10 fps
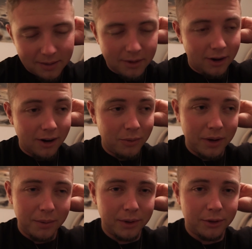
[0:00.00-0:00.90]
Heart
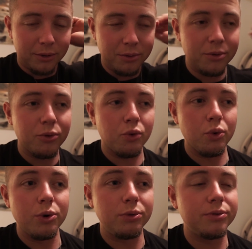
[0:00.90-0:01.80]
rate went through
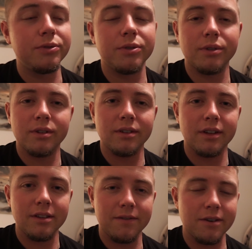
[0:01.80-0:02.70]
the roof
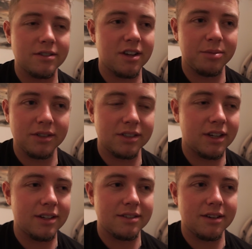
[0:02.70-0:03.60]
in the first couple of
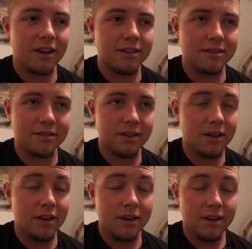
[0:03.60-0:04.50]
sets, and
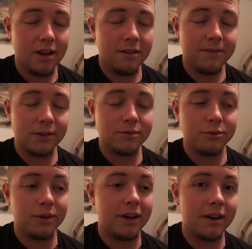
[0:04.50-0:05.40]
I felt
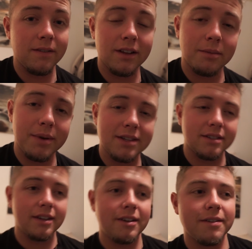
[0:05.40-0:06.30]
drained. I felt like
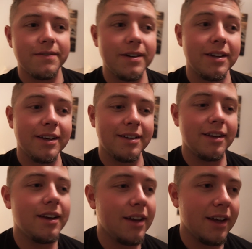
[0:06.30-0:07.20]
passing out. I felt like
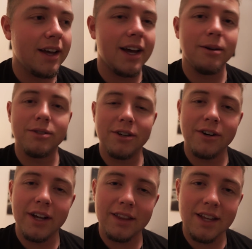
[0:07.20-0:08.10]
I was
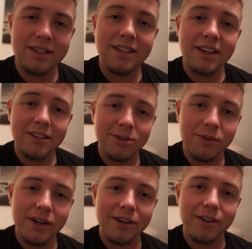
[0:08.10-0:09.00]
already at that stage
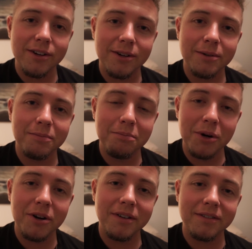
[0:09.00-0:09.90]
where you're
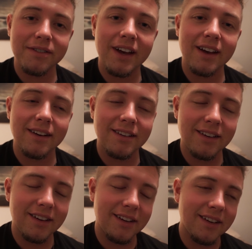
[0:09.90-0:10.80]
burning fat
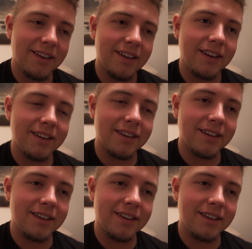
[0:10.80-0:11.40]
in